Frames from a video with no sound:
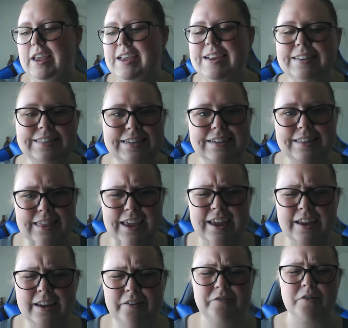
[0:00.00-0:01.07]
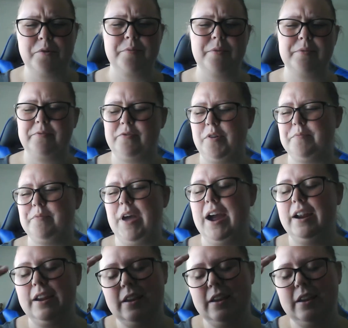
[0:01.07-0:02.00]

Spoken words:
easy thing from that.